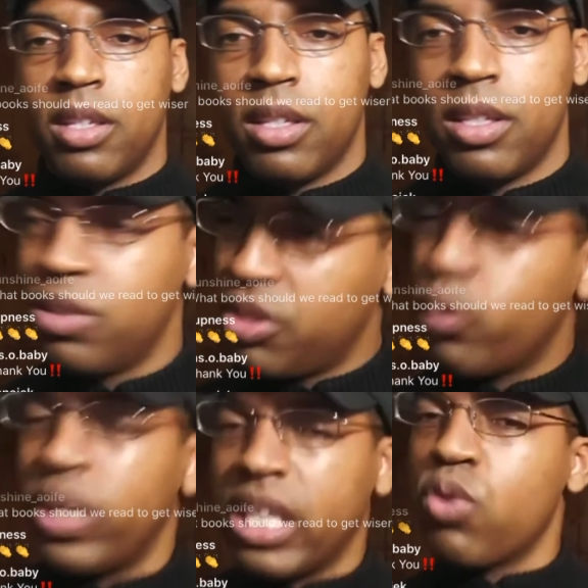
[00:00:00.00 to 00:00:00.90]
You
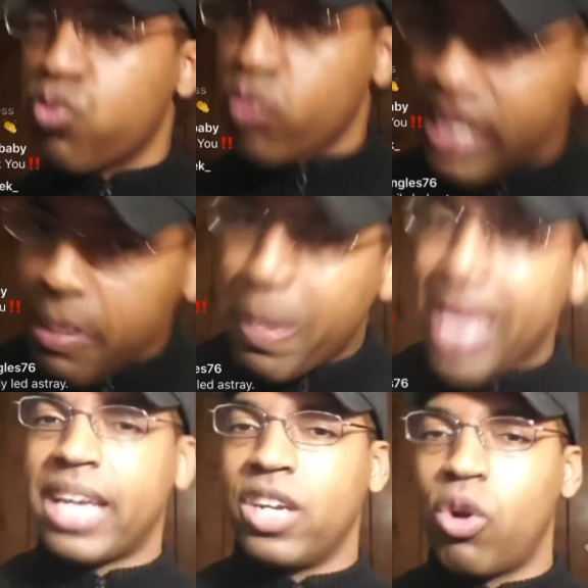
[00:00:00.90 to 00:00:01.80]
really
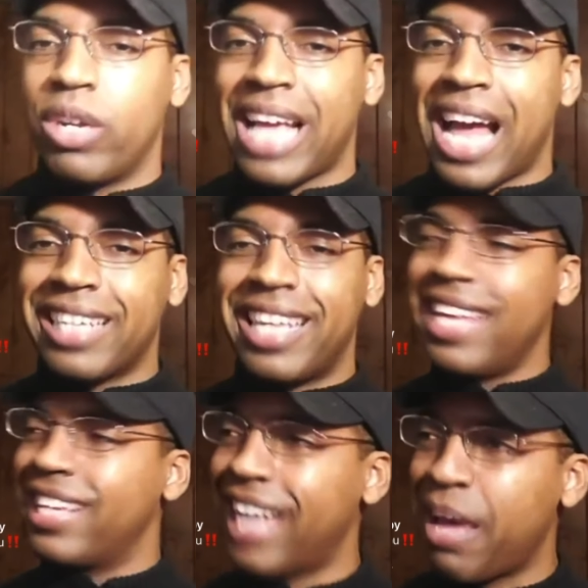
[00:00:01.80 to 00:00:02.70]
banking on the
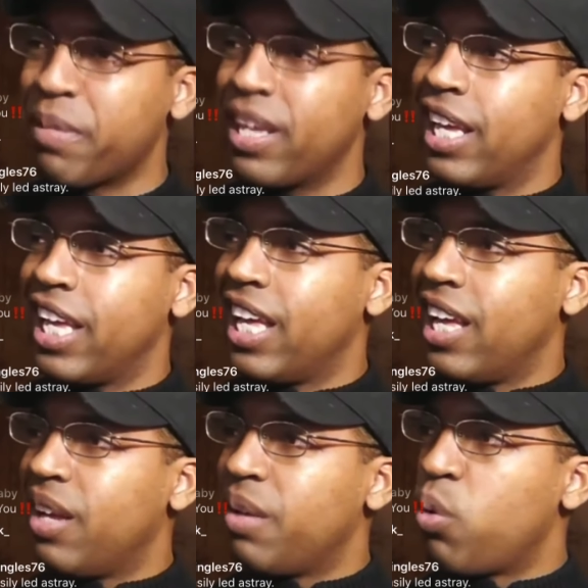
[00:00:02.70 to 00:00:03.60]
idea that
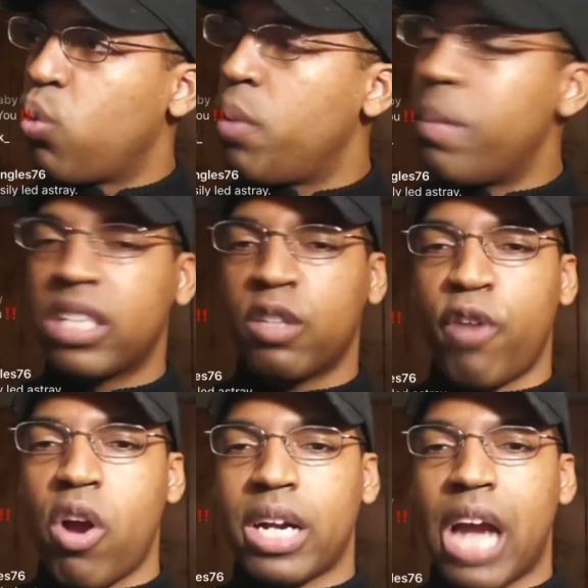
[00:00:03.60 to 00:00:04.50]
when Minister
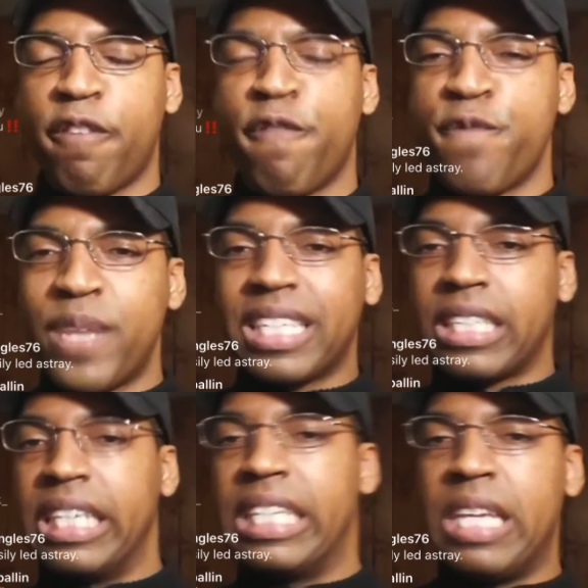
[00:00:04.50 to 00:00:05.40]
Farrakhan
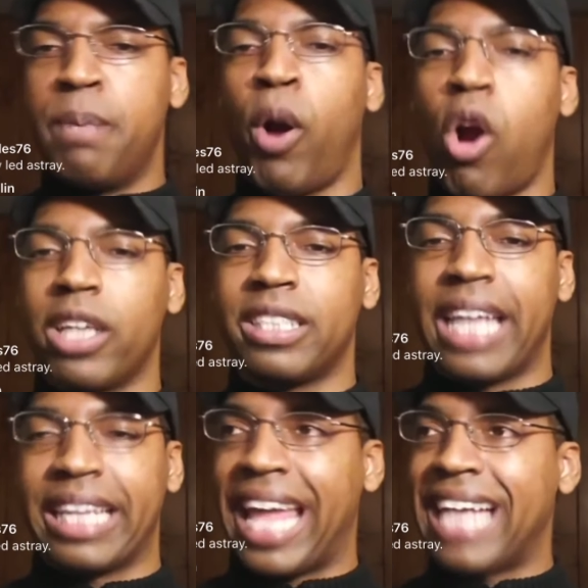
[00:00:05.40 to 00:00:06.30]
physically departs,
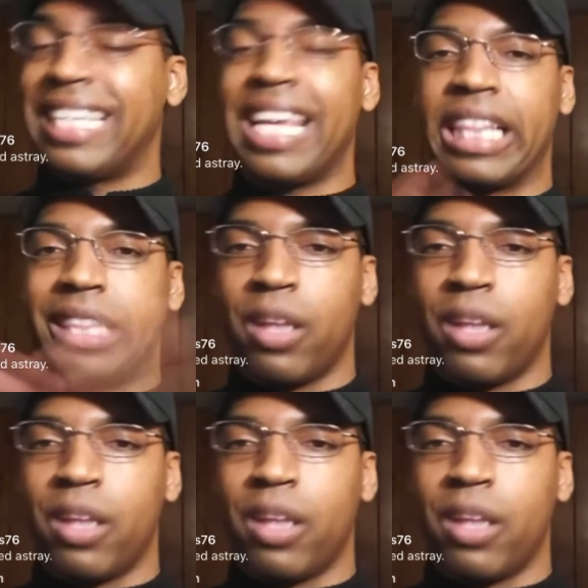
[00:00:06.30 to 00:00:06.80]
that's it.